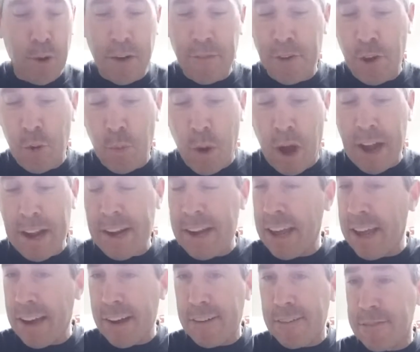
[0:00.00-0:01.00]
whatever you want in
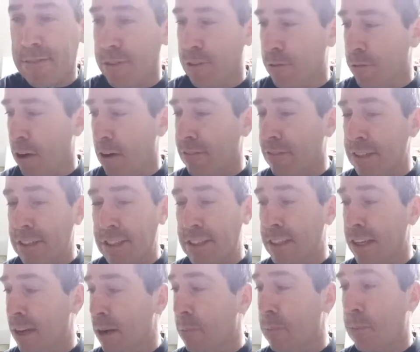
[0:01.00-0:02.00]
here for
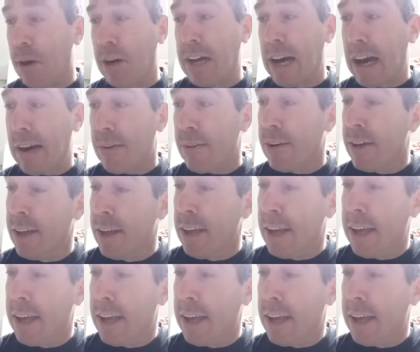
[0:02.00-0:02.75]
reference and bug out.